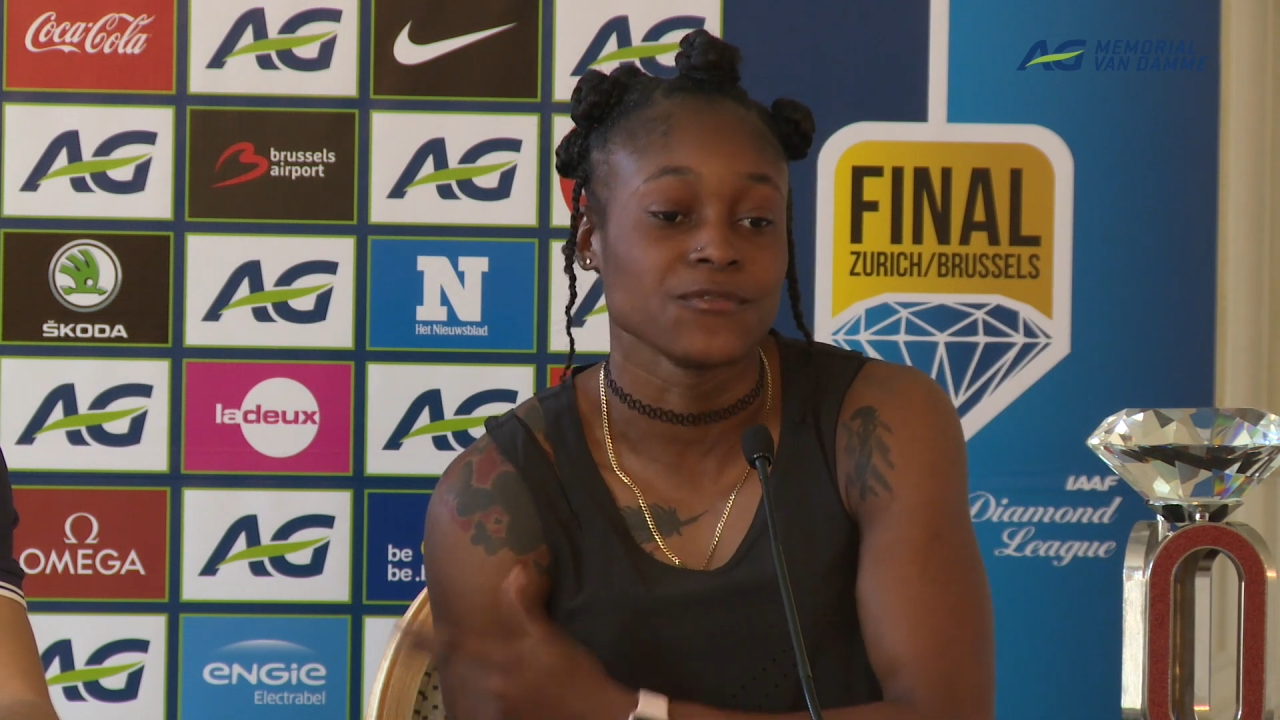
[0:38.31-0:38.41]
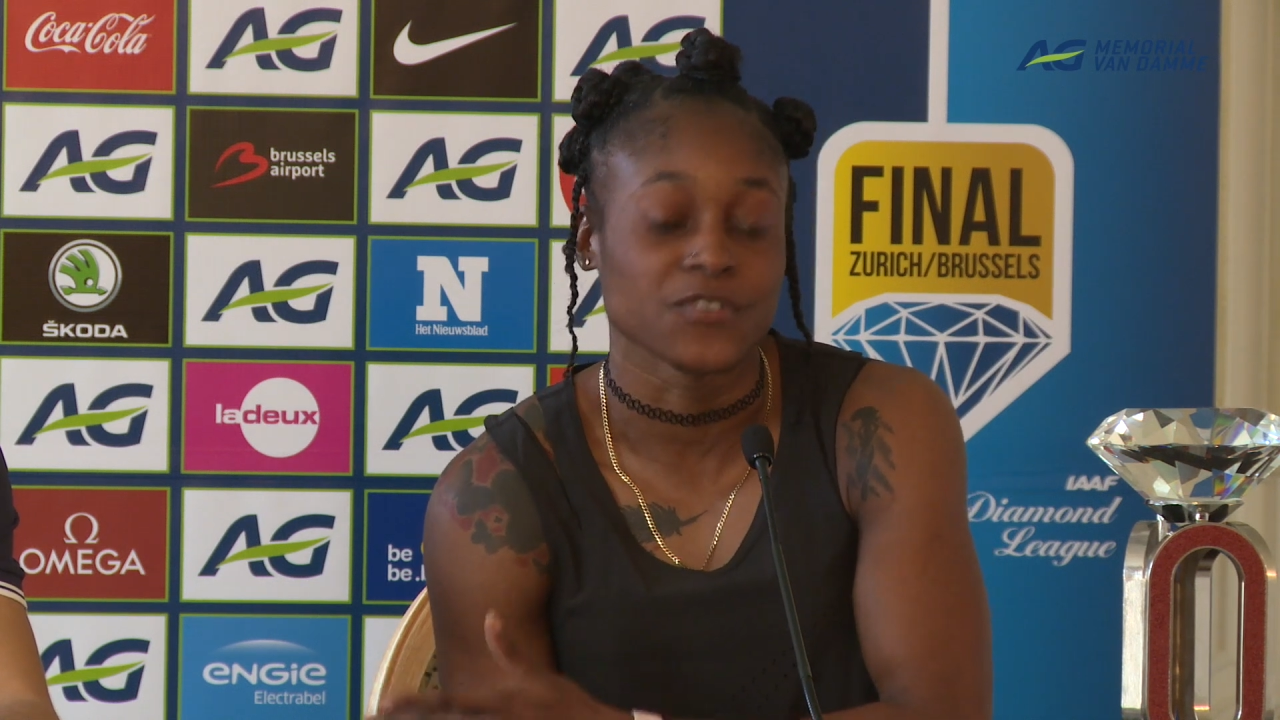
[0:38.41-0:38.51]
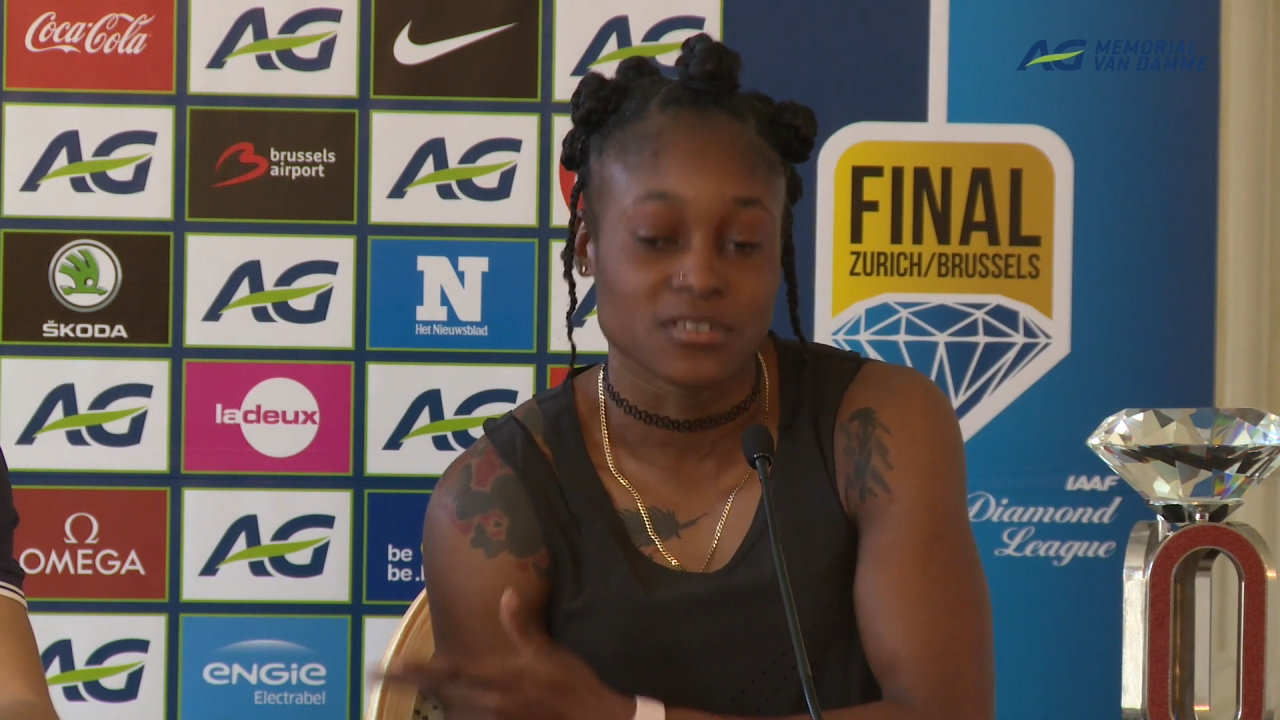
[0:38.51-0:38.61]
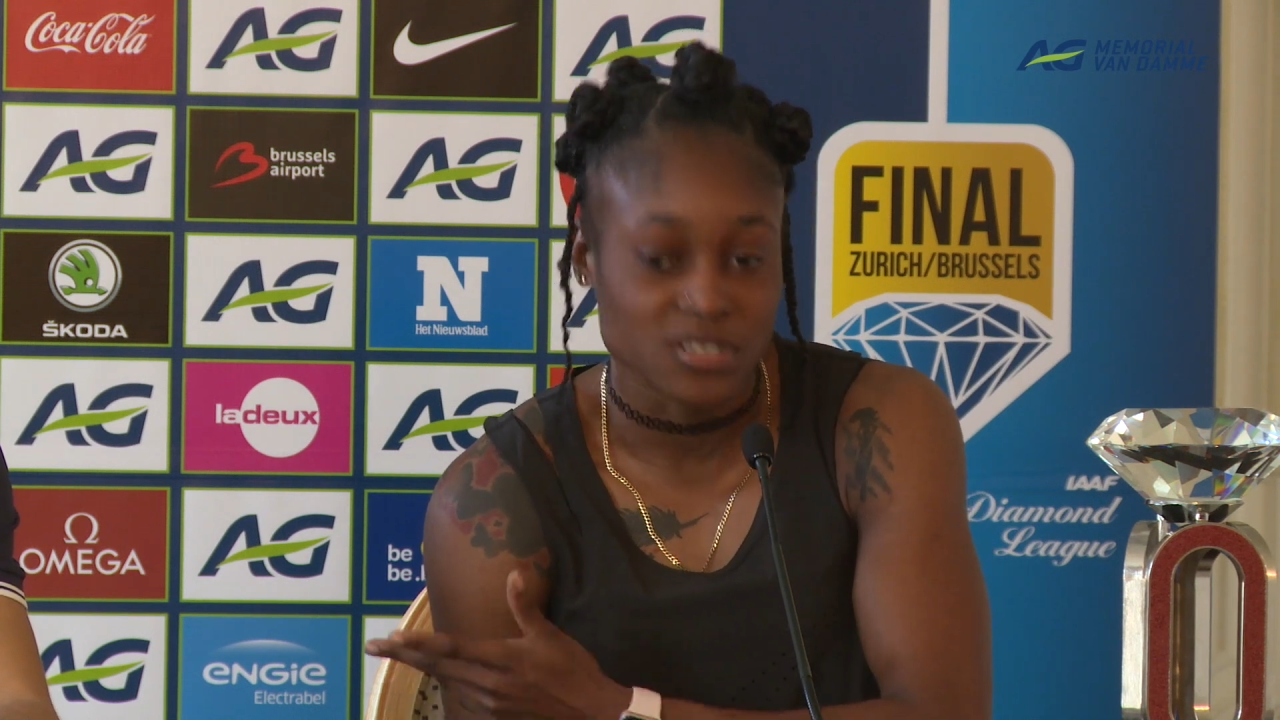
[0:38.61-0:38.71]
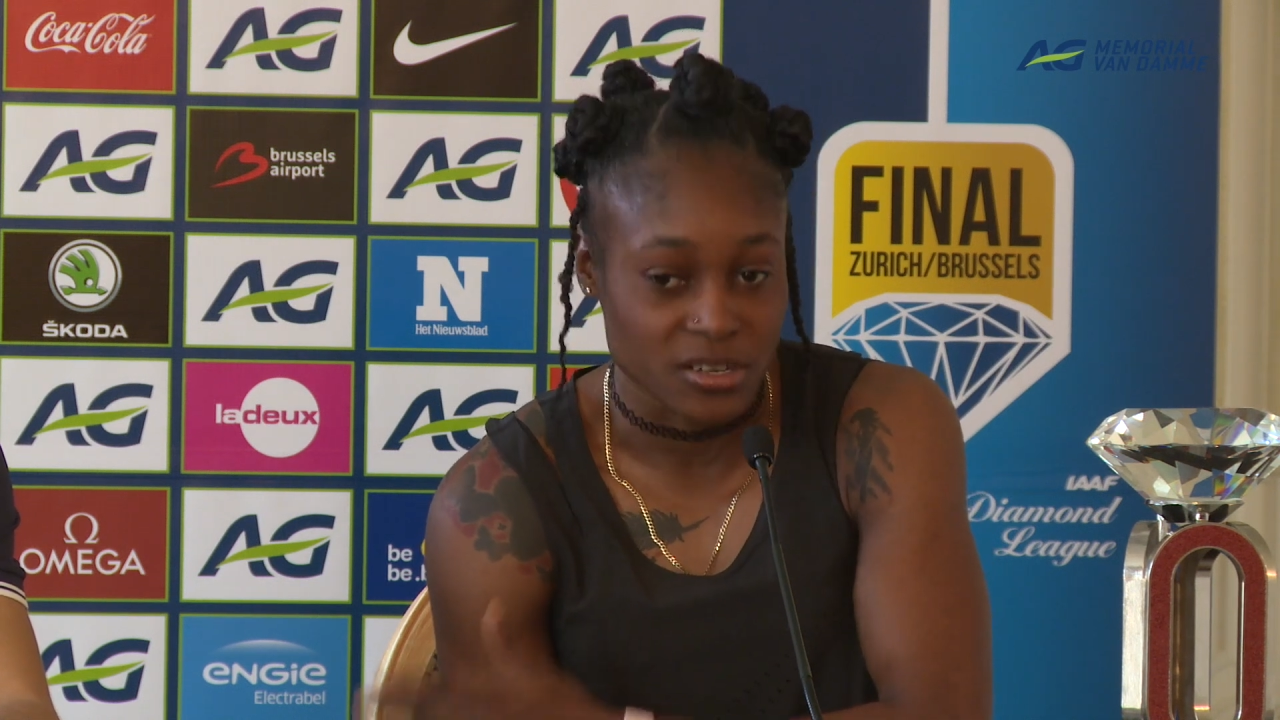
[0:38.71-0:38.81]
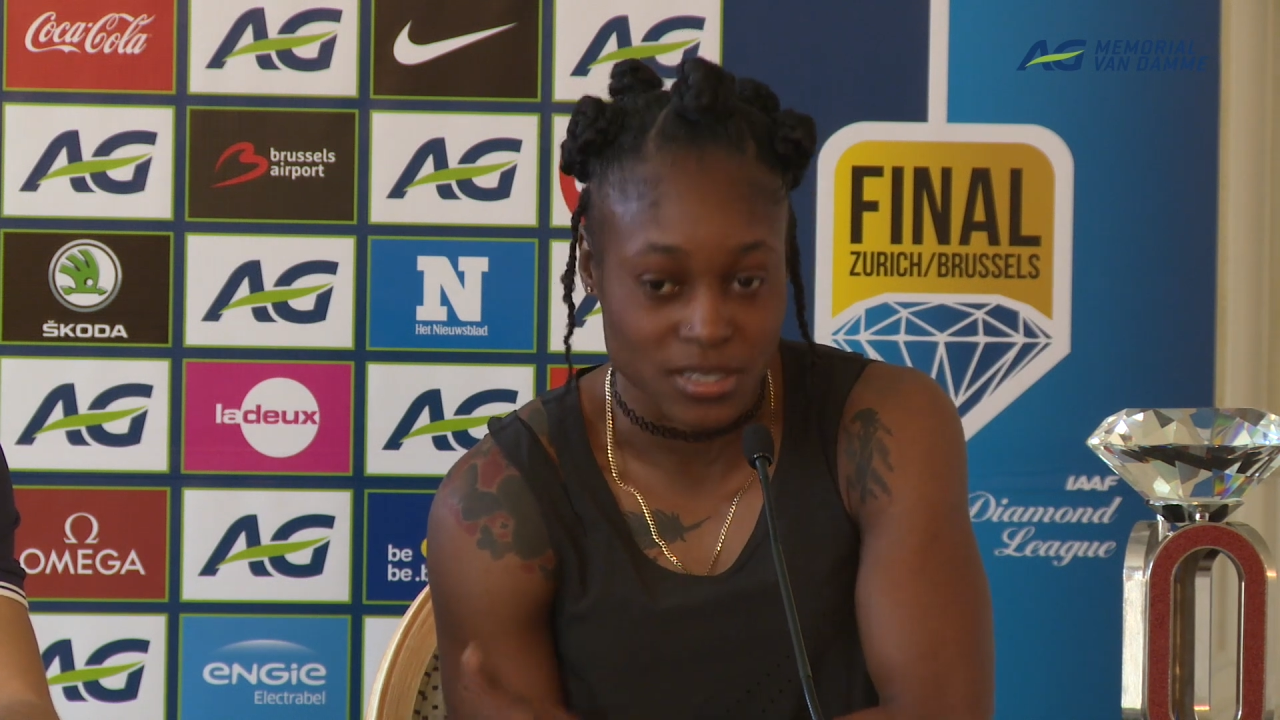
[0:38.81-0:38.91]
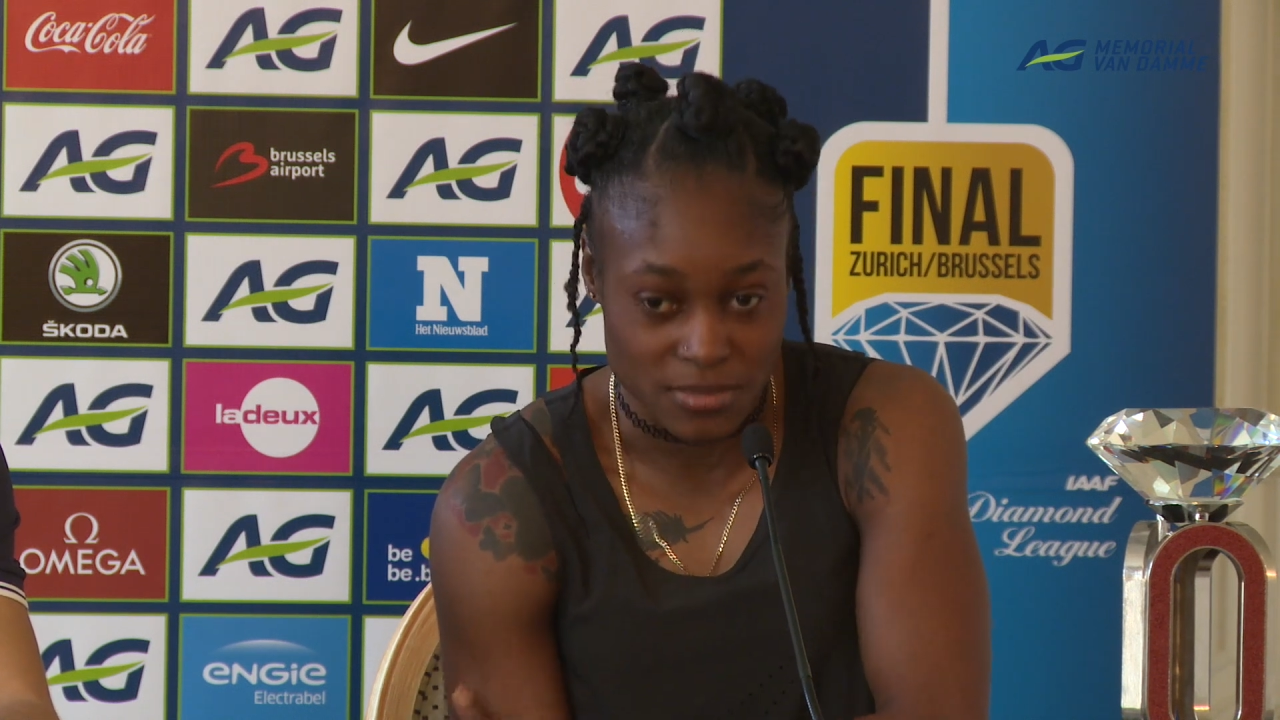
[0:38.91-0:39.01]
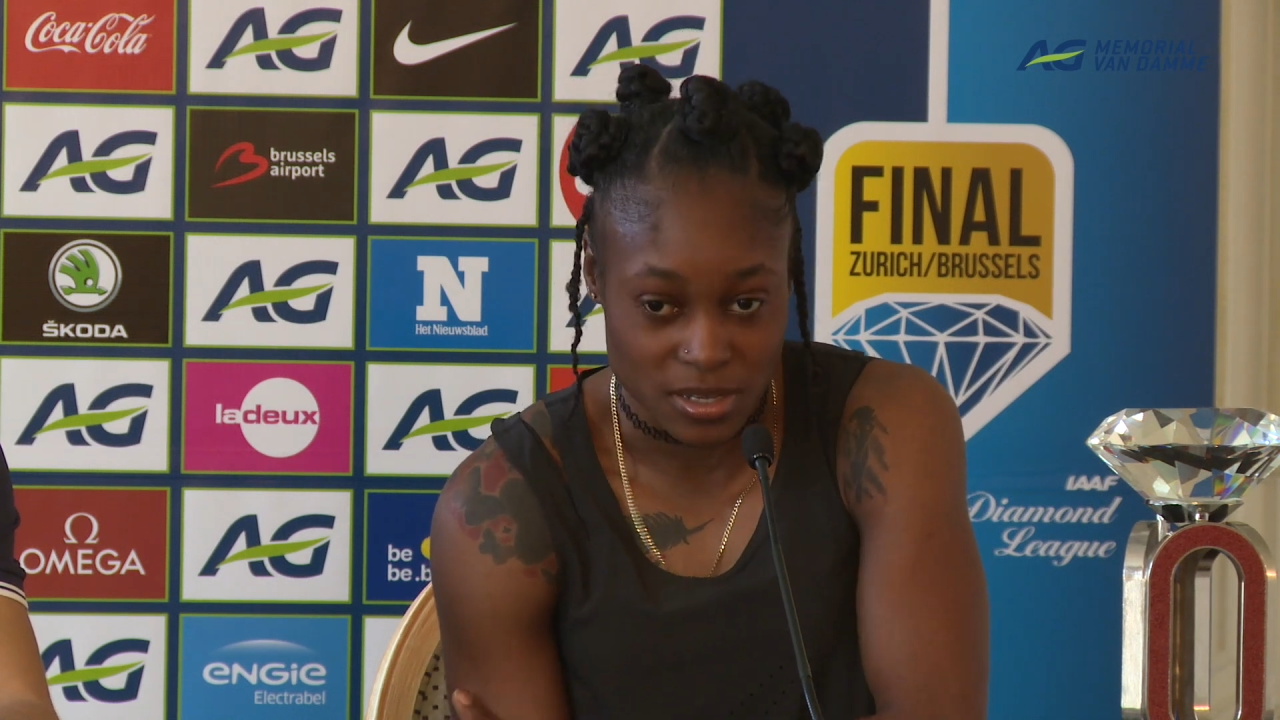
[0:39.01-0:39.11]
first 30